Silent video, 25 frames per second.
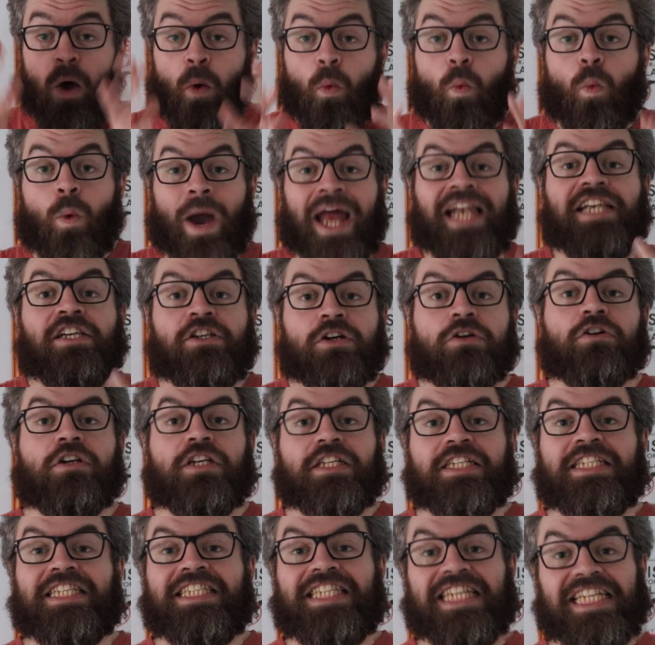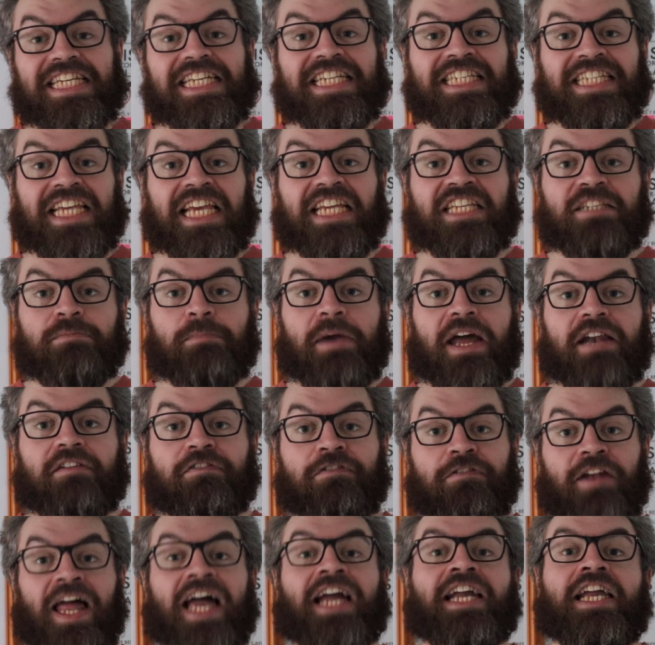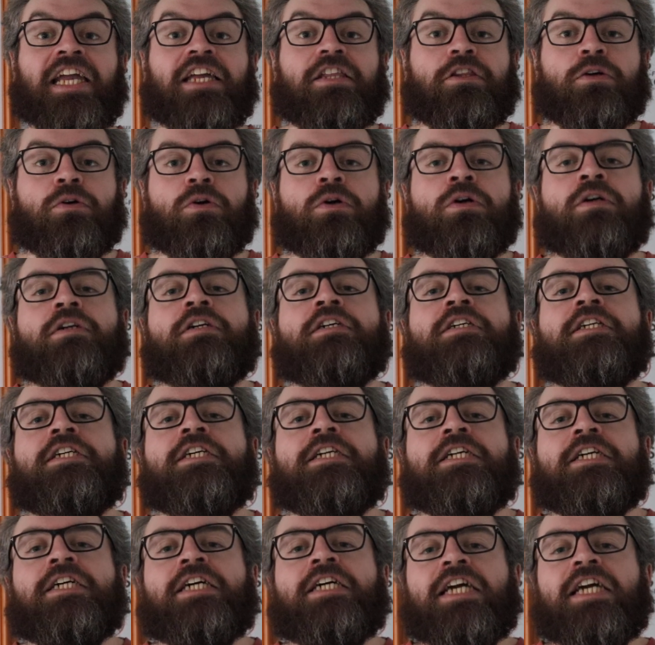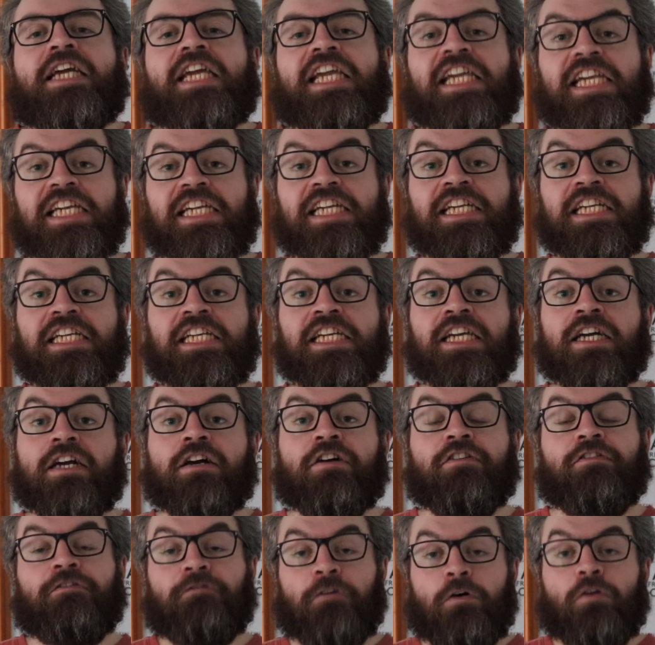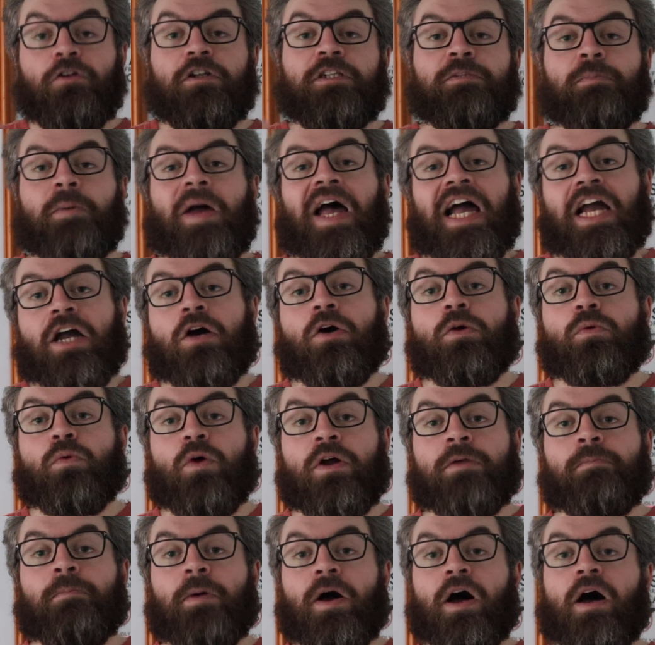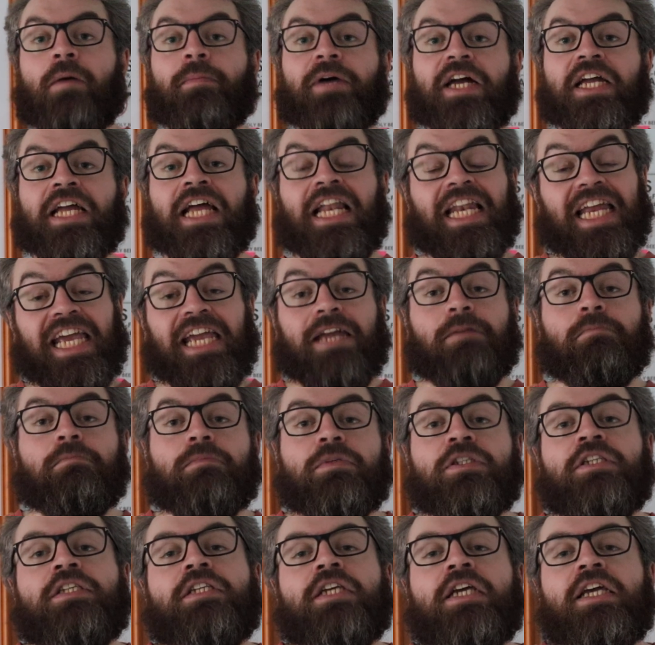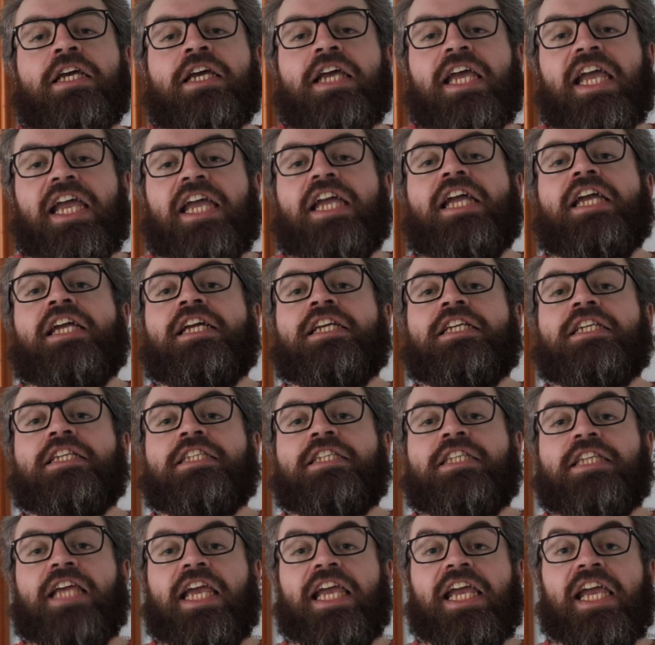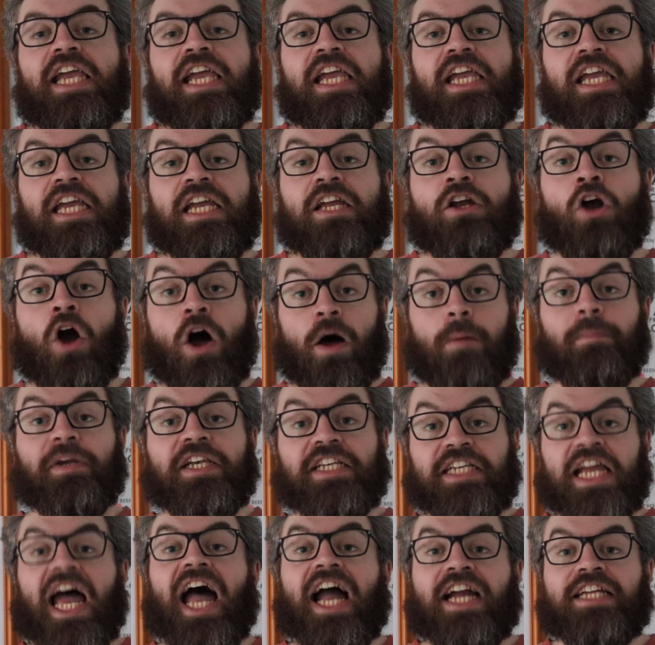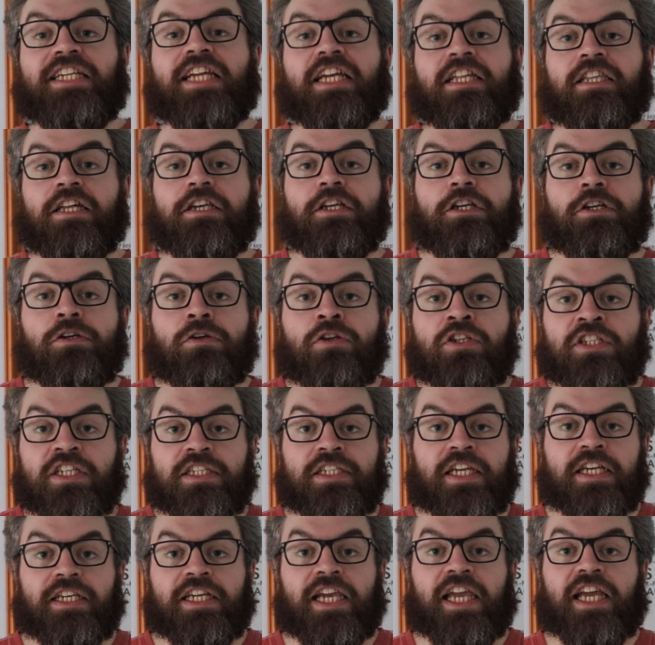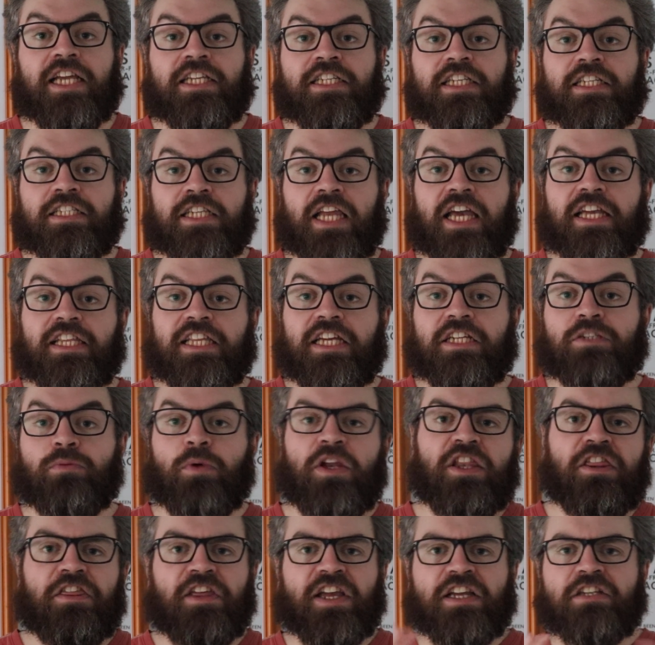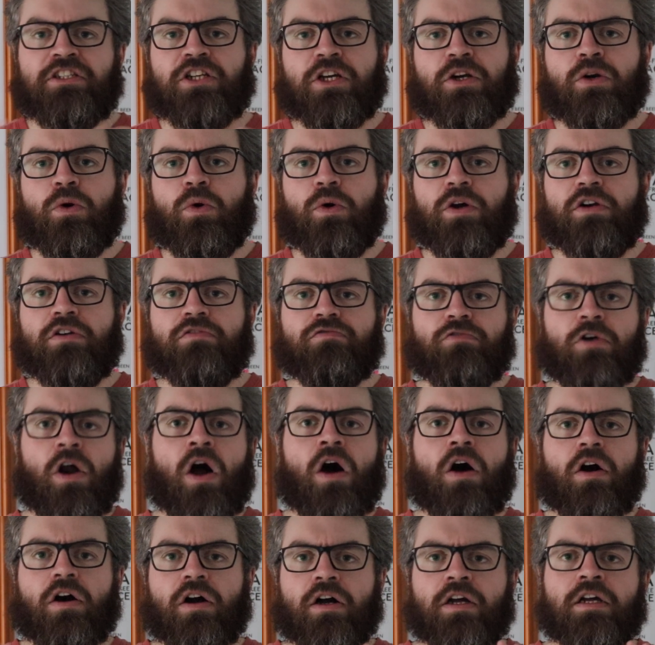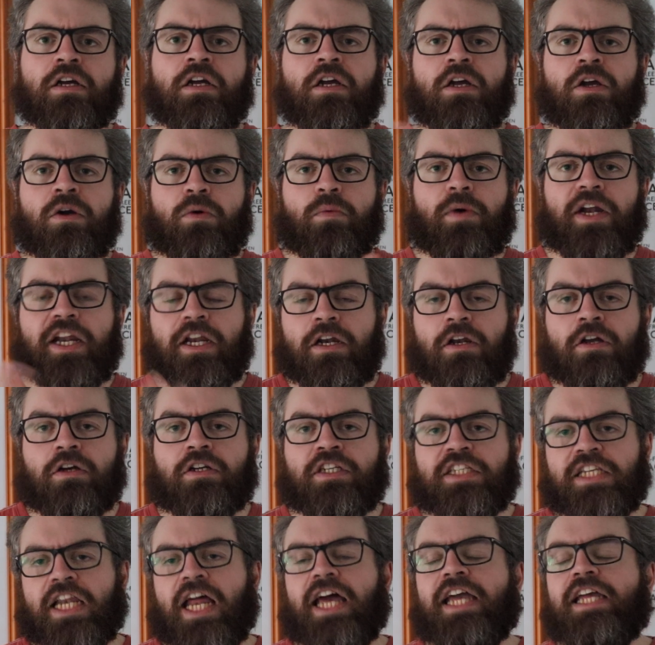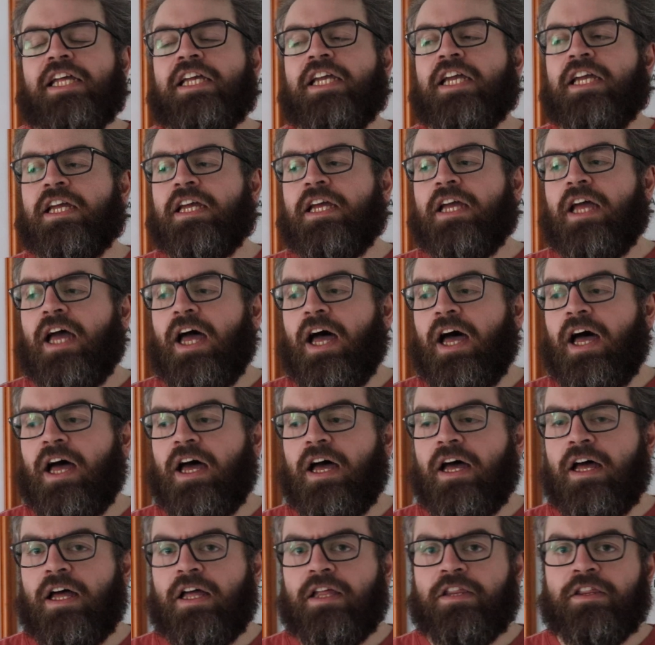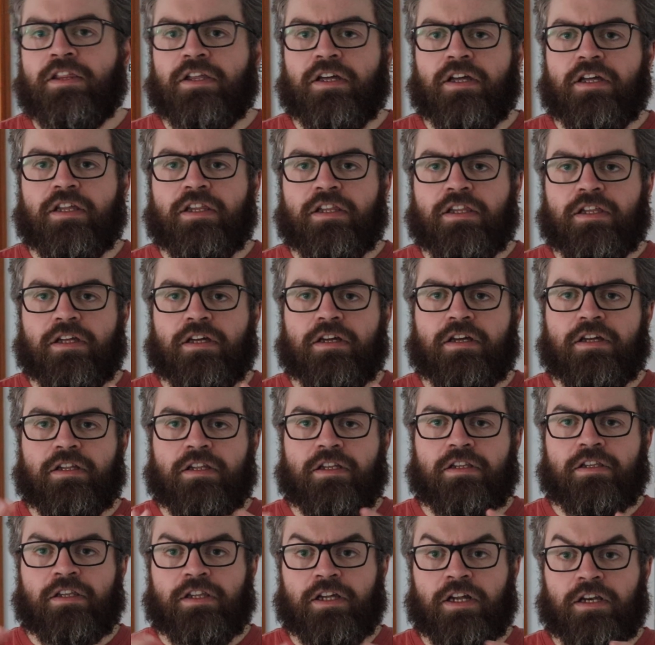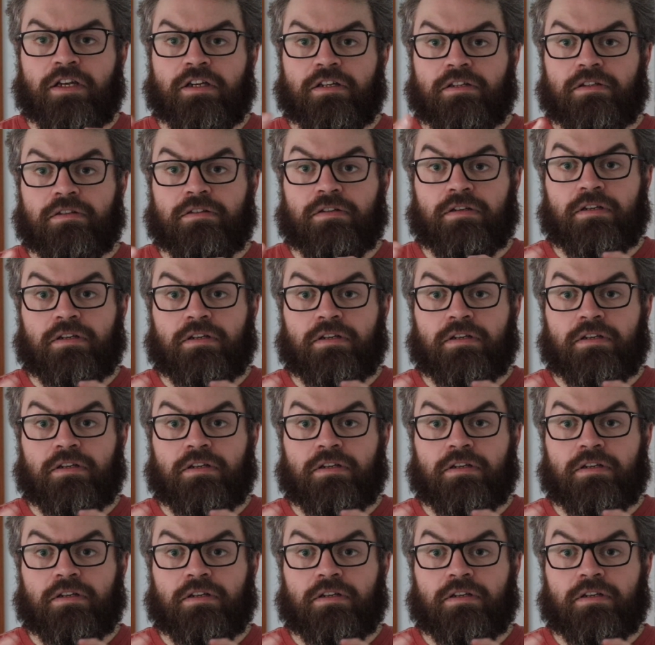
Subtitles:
When Douglas sees his men flagging, though, he falls back on what Barber claims is a common tactic that he uses in cases like this. When things are going wrong, when it looks like the